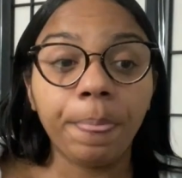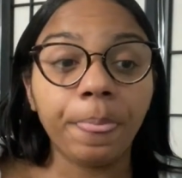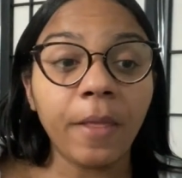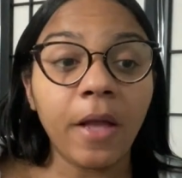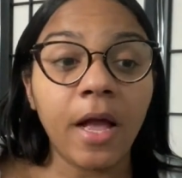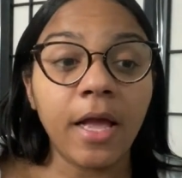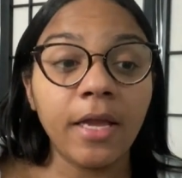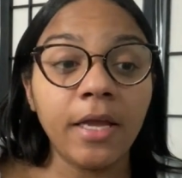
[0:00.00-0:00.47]

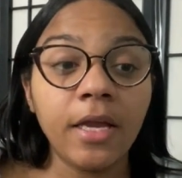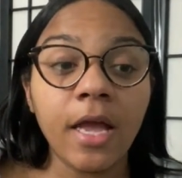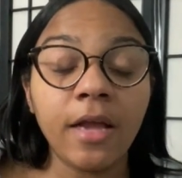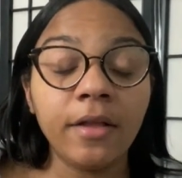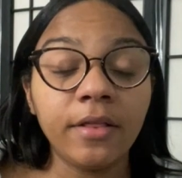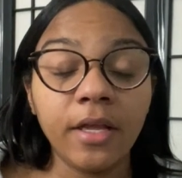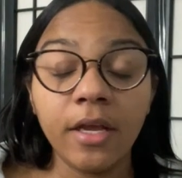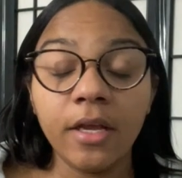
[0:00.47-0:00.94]

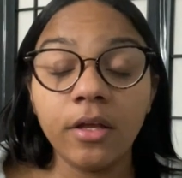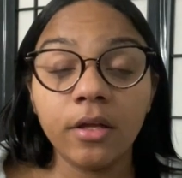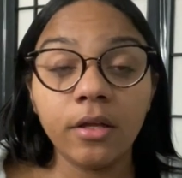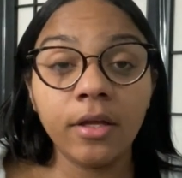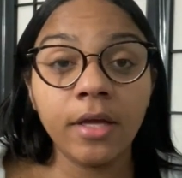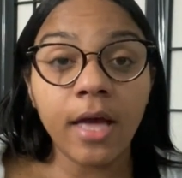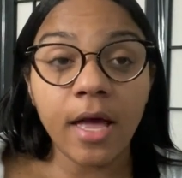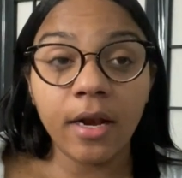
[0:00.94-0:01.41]
I
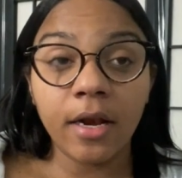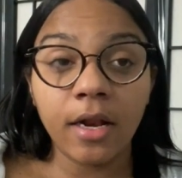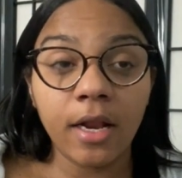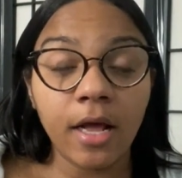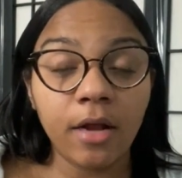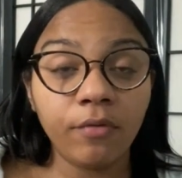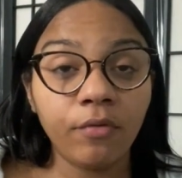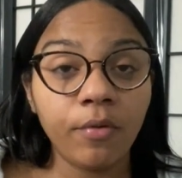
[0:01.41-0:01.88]
thank God a
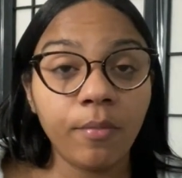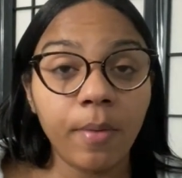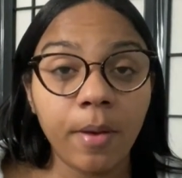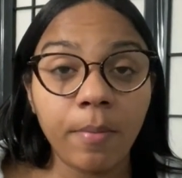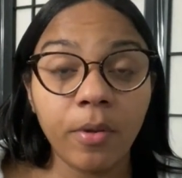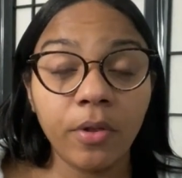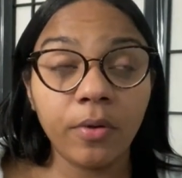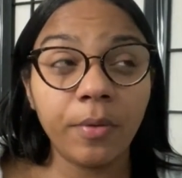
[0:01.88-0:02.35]
lot for my
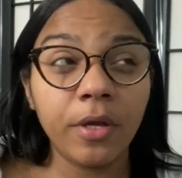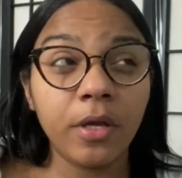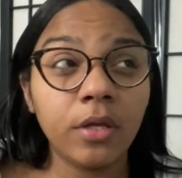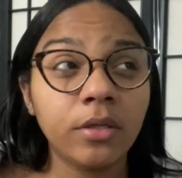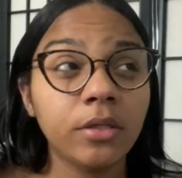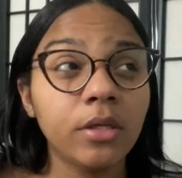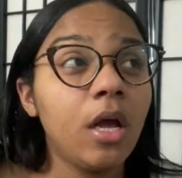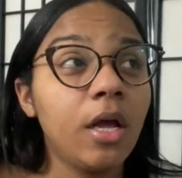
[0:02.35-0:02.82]
mother,
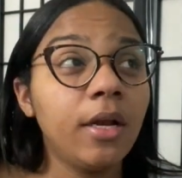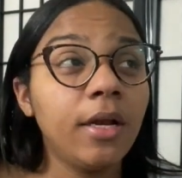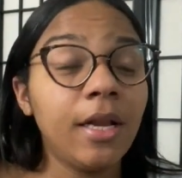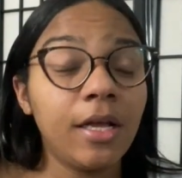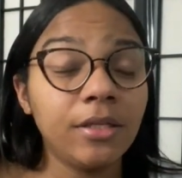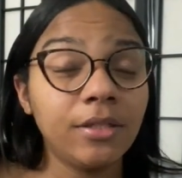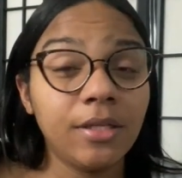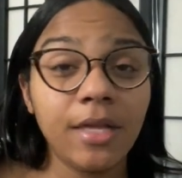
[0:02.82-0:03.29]
because
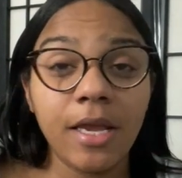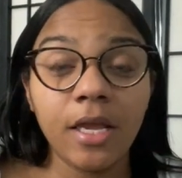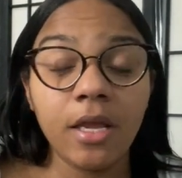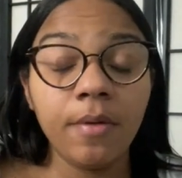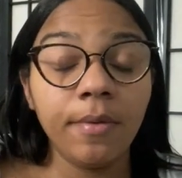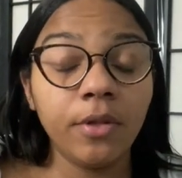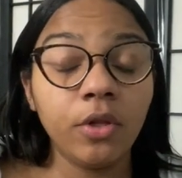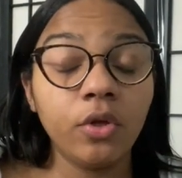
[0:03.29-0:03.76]
last night,
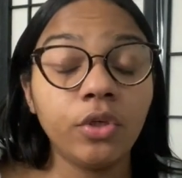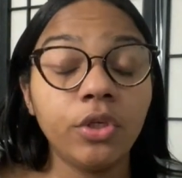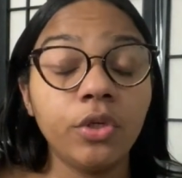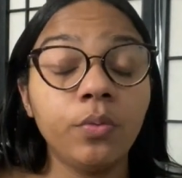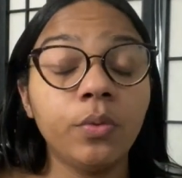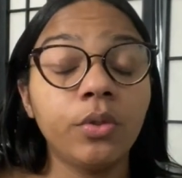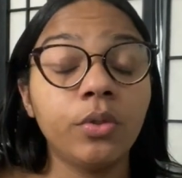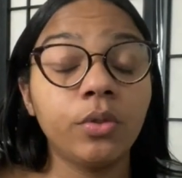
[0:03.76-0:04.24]
even though she
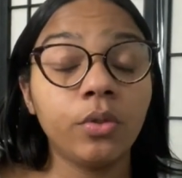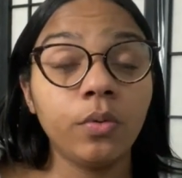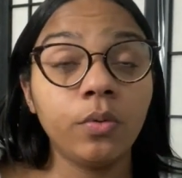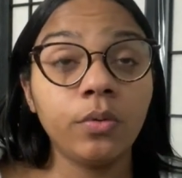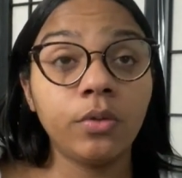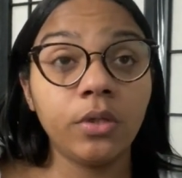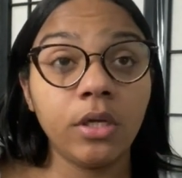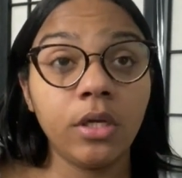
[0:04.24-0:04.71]
was so
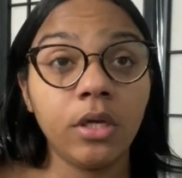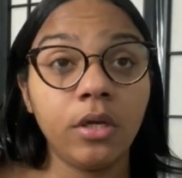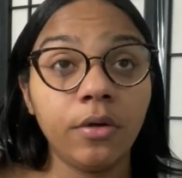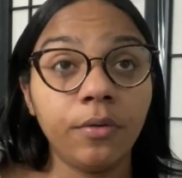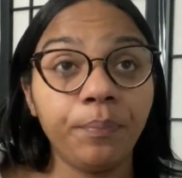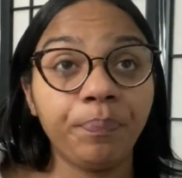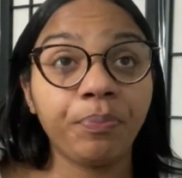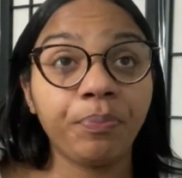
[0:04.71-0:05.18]
sick,
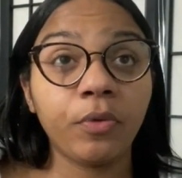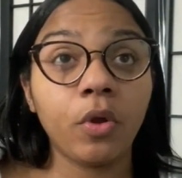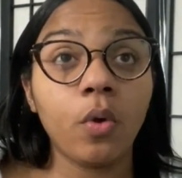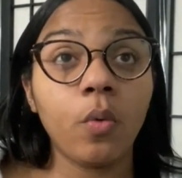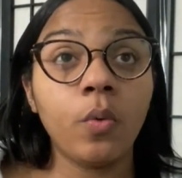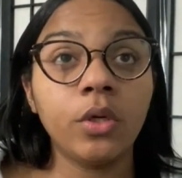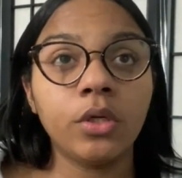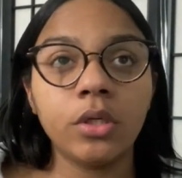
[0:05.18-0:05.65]

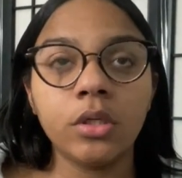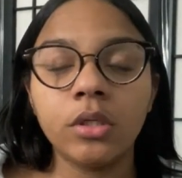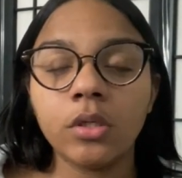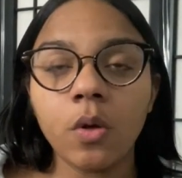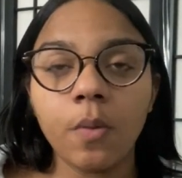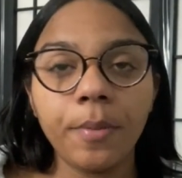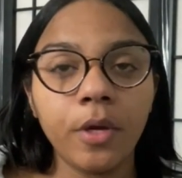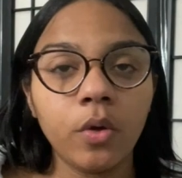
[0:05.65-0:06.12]
when she
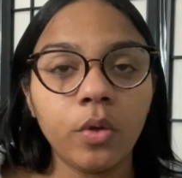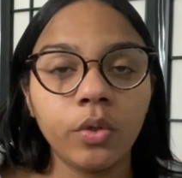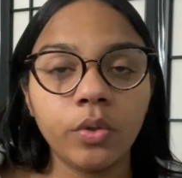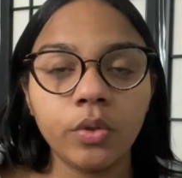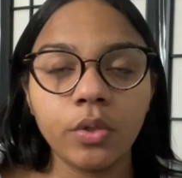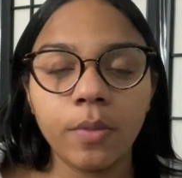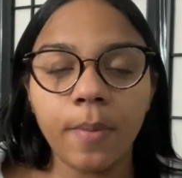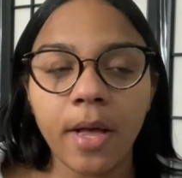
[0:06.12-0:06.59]
saw me going
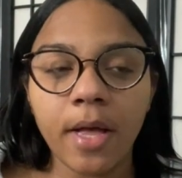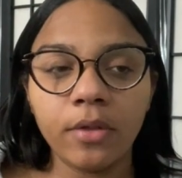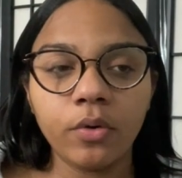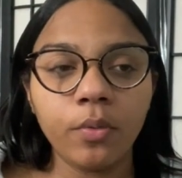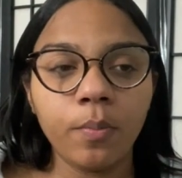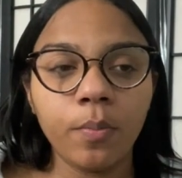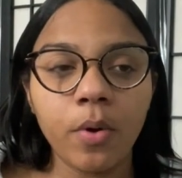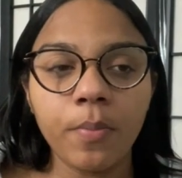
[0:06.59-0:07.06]
to the
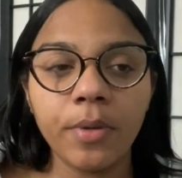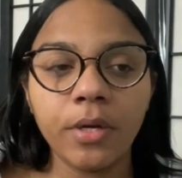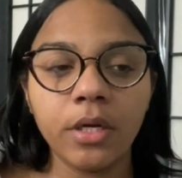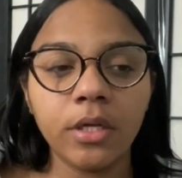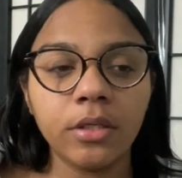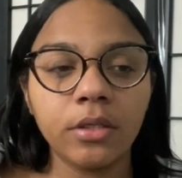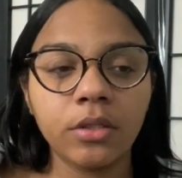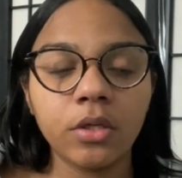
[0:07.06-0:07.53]
bathroom,
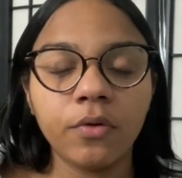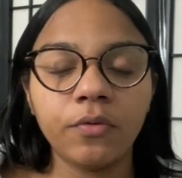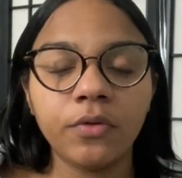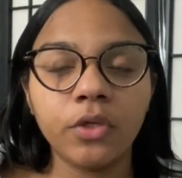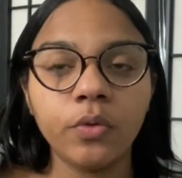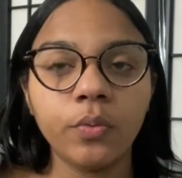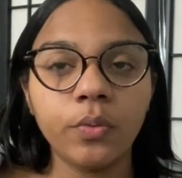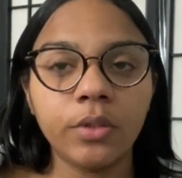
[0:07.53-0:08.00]
vomiting and stuff,
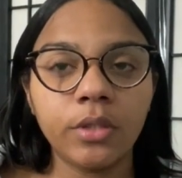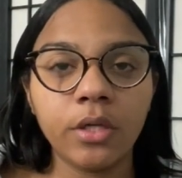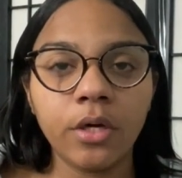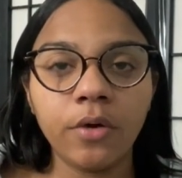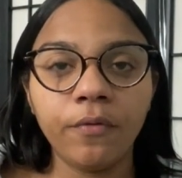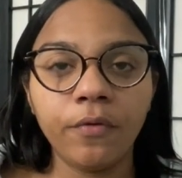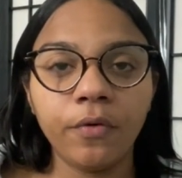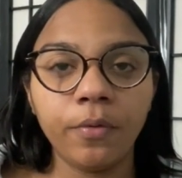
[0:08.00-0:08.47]
she was
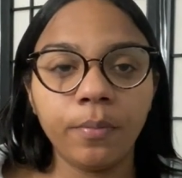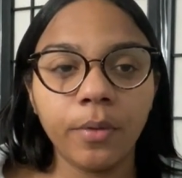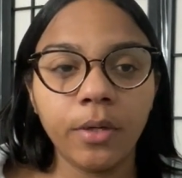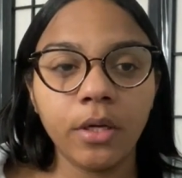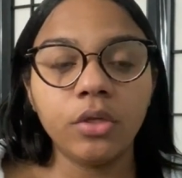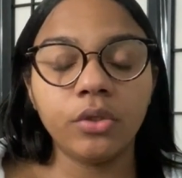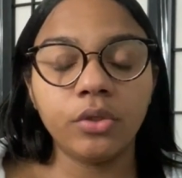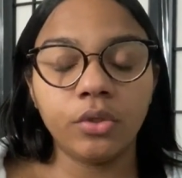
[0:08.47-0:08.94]
there for
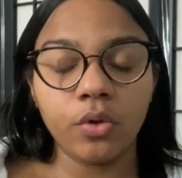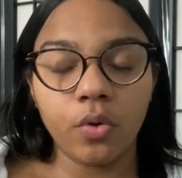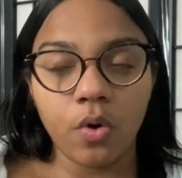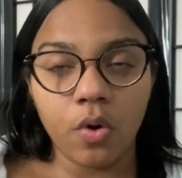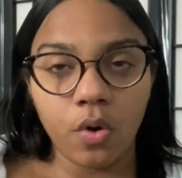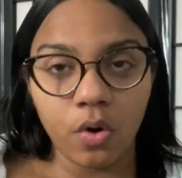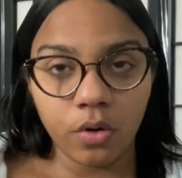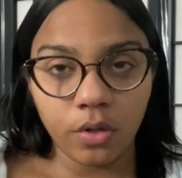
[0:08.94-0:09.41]
me.
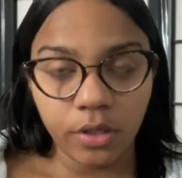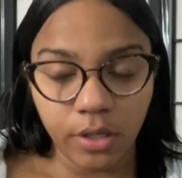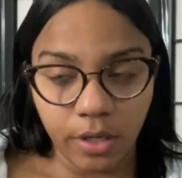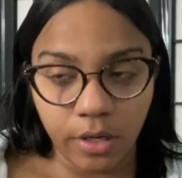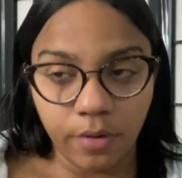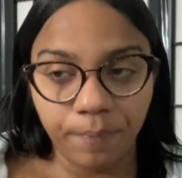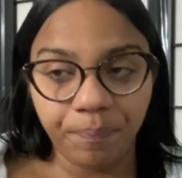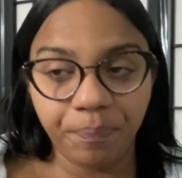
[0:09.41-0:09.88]
So yeah.